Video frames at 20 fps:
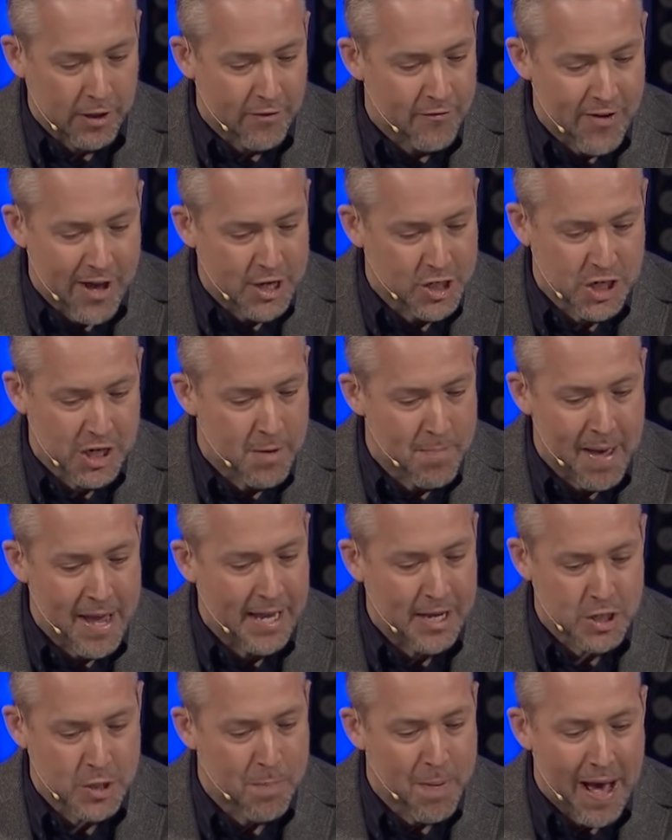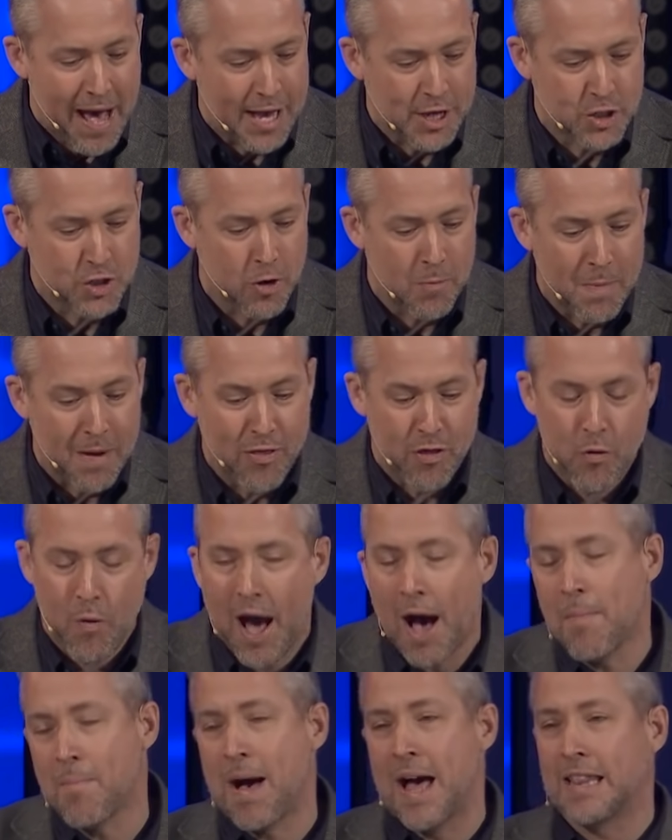confession to make as a pastor, but
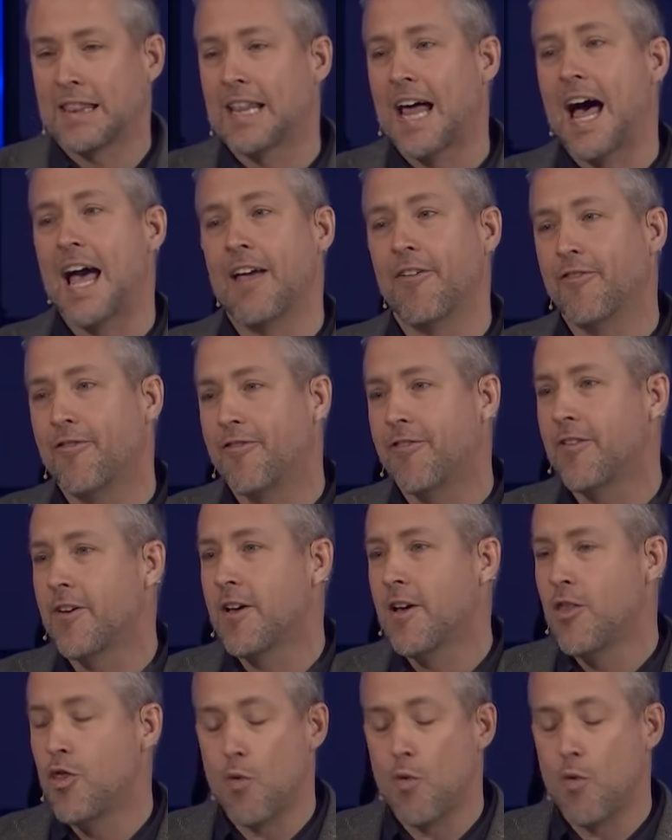throughout my life,